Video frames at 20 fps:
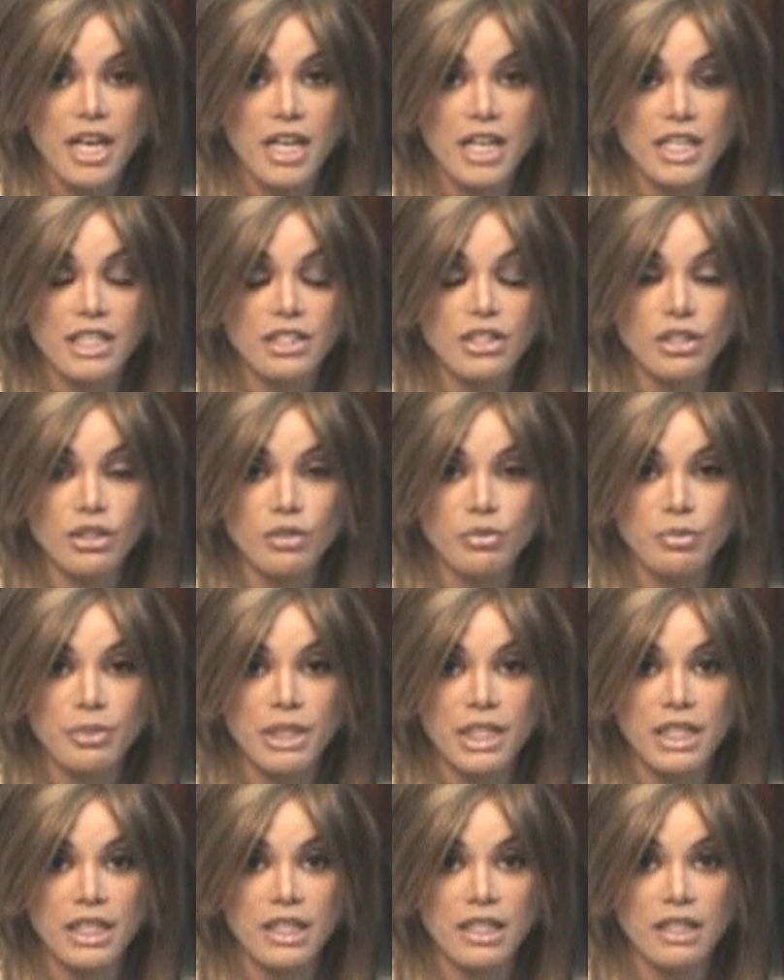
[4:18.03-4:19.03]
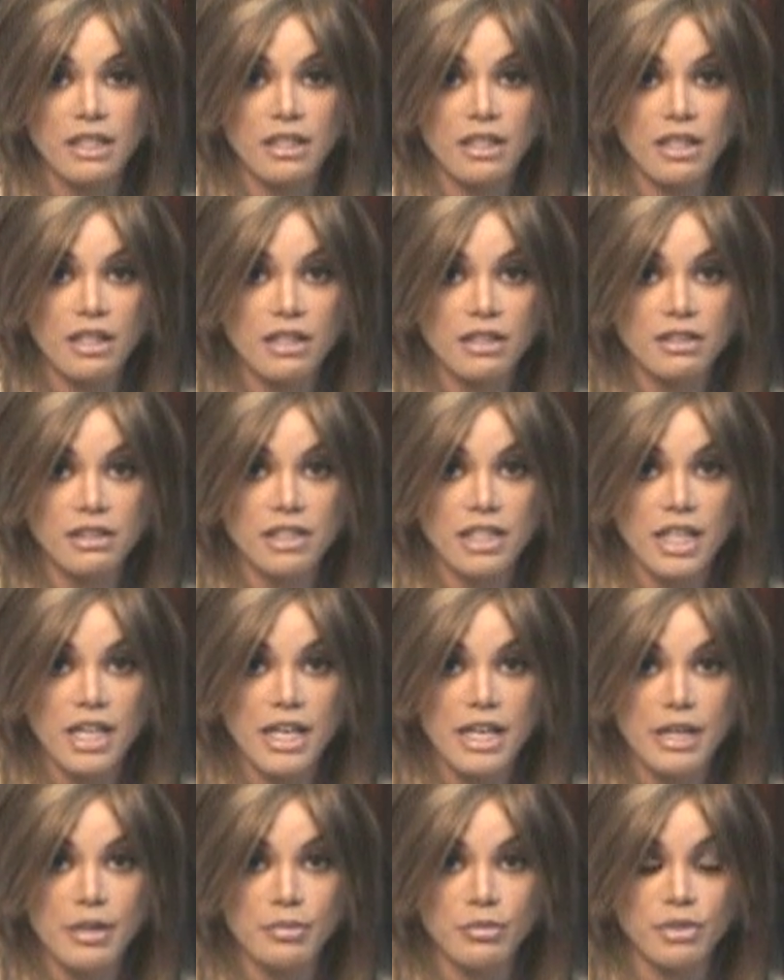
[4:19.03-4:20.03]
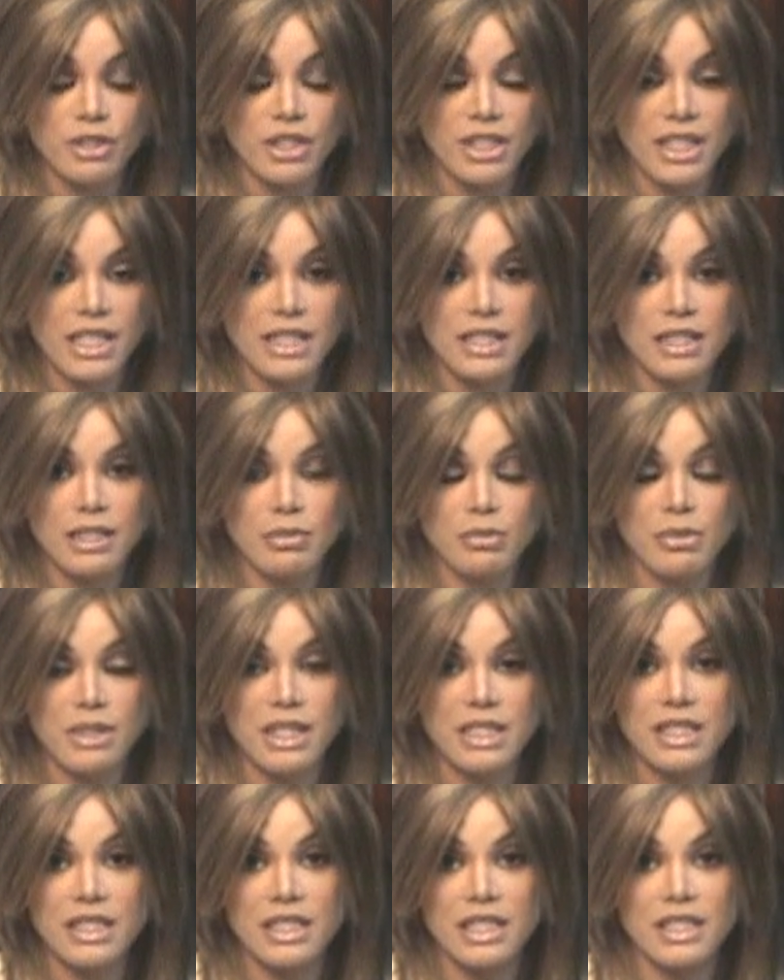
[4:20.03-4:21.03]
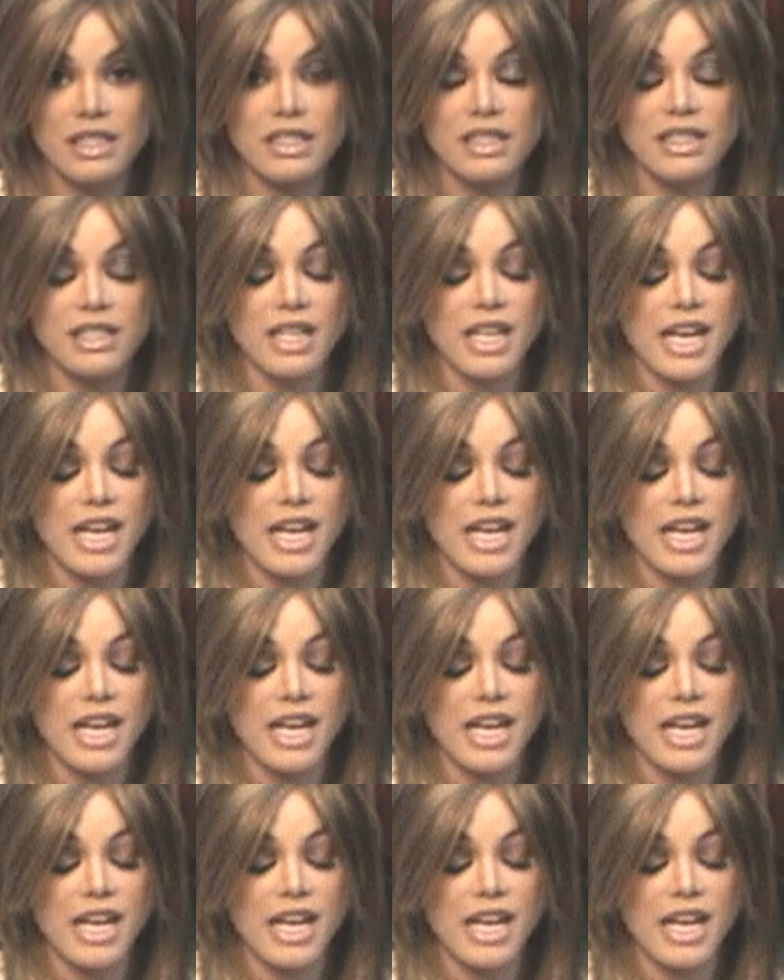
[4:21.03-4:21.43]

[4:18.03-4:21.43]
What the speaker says: It took me a long time to get some distance.